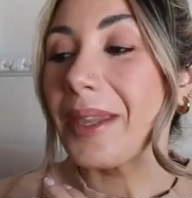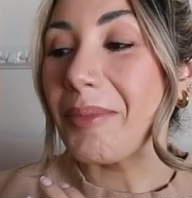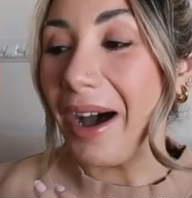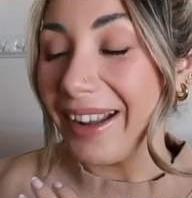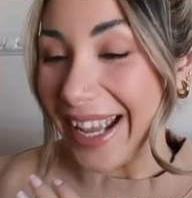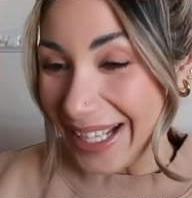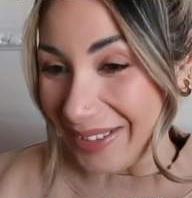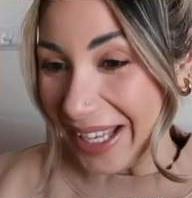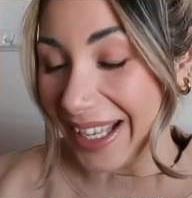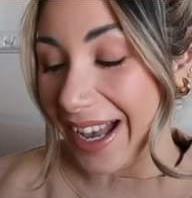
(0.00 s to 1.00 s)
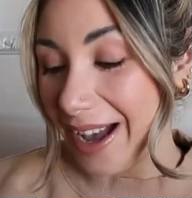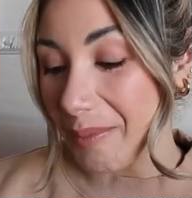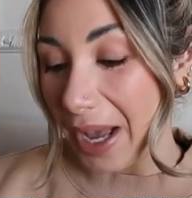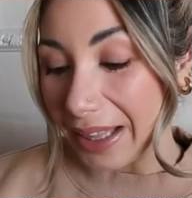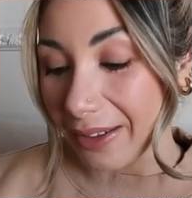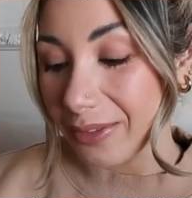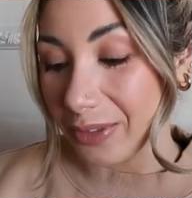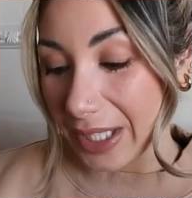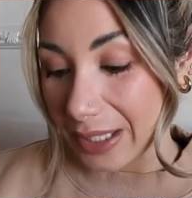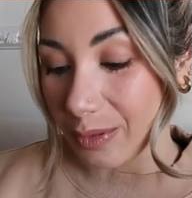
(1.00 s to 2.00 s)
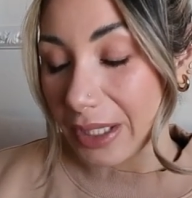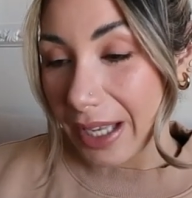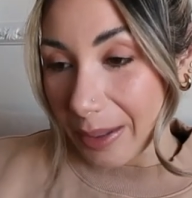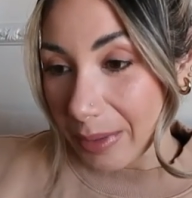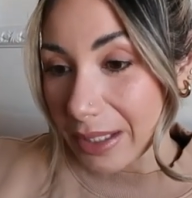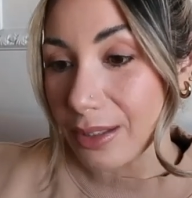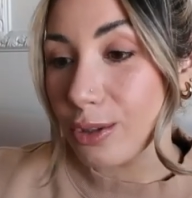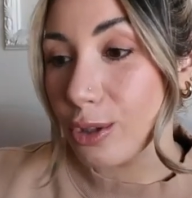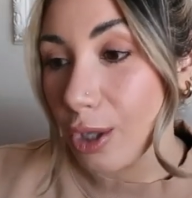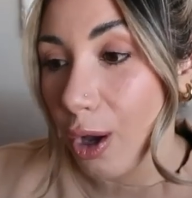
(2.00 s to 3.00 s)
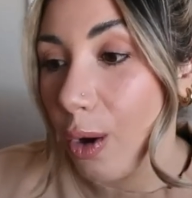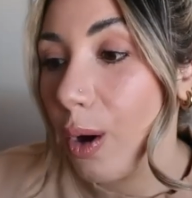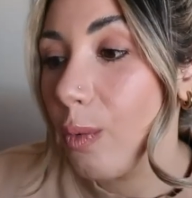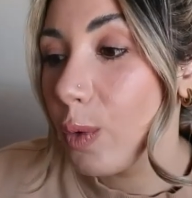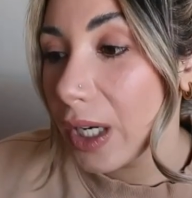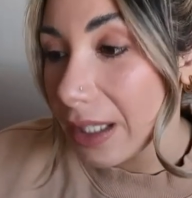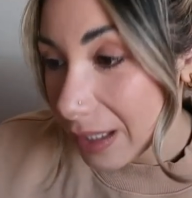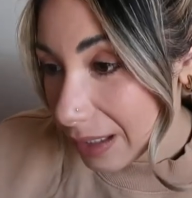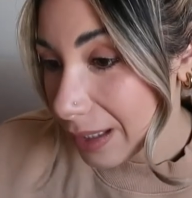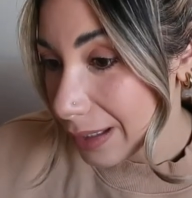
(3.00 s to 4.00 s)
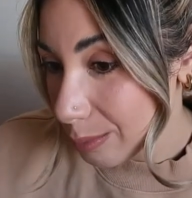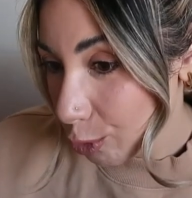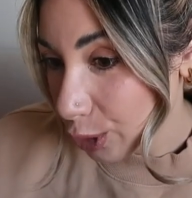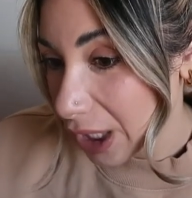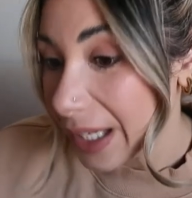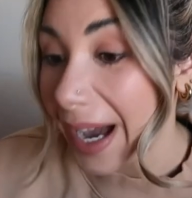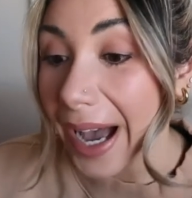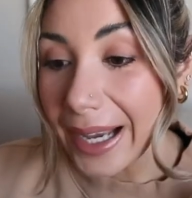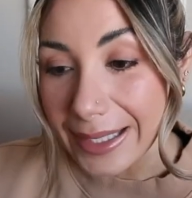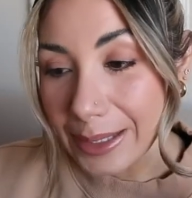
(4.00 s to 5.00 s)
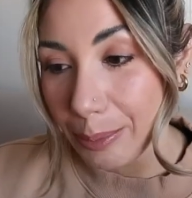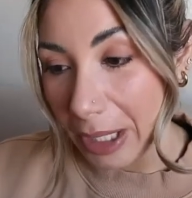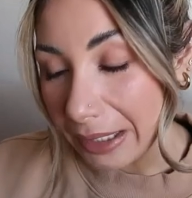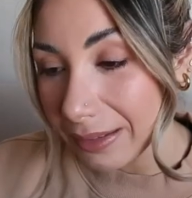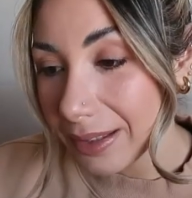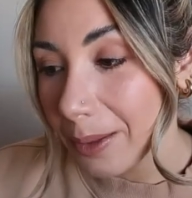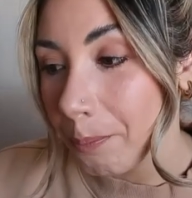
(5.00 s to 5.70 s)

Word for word: but anyway um, I love rings with diamonds so what I did this morning I spent